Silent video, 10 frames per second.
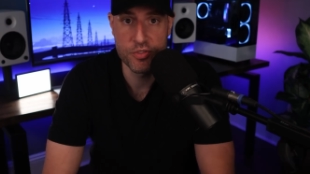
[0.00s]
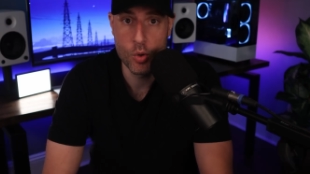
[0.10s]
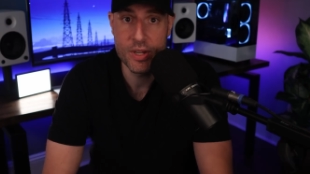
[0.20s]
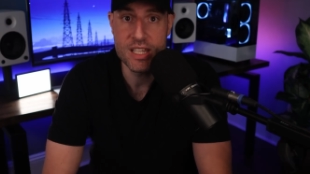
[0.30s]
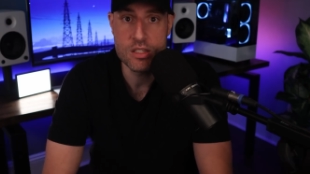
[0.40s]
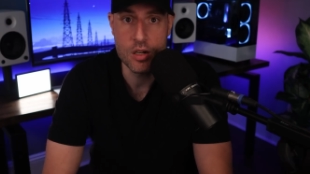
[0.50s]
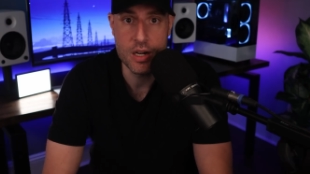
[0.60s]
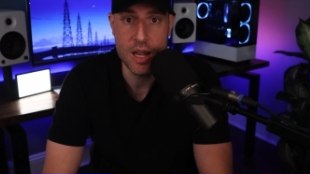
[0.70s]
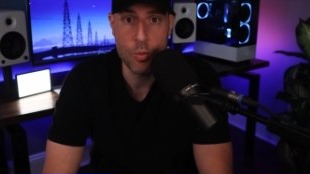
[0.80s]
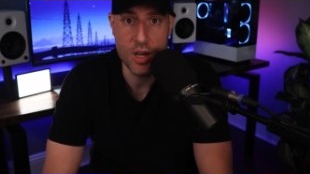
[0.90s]
Before we get
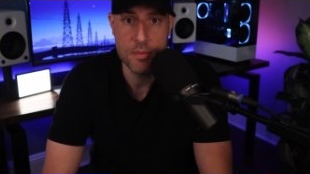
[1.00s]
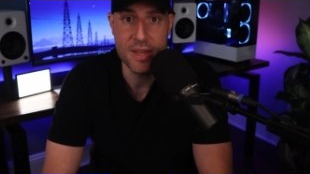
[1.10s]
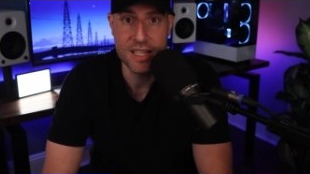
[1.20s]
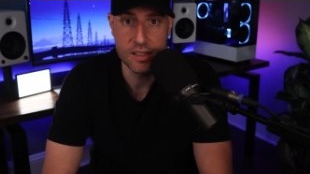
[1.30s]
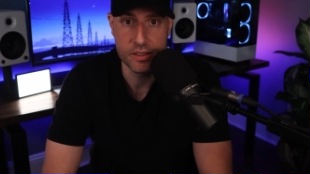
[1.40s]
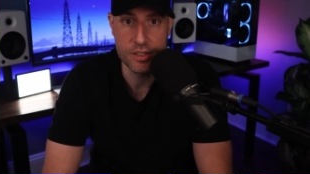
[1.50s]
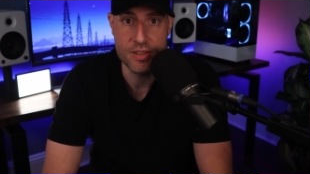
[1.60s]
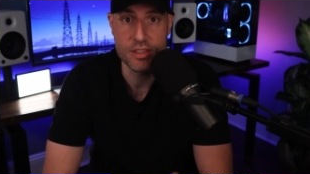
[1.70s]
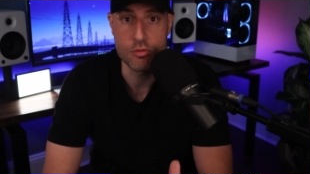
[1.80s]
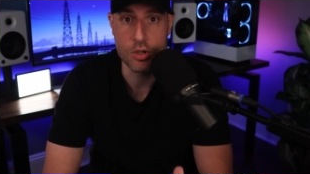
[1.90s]
started, I want to make
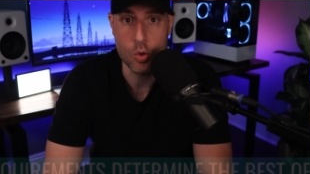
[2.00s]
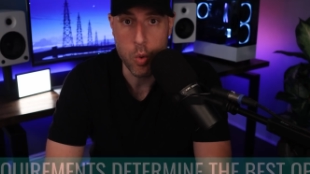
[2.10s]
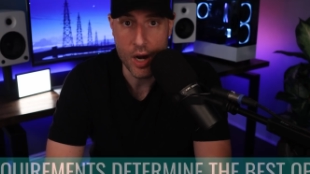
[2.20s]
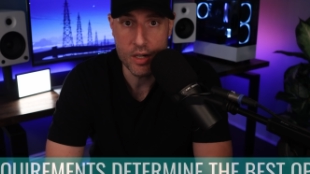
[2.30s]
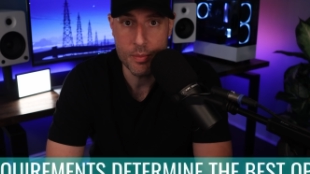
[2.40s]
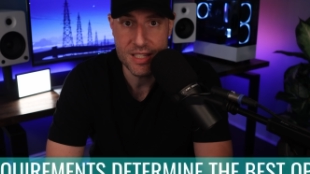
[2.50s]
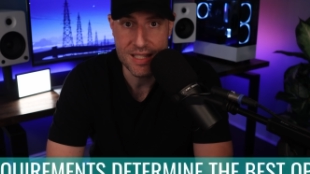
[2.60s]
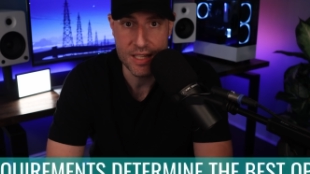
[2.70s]
clear that the requirements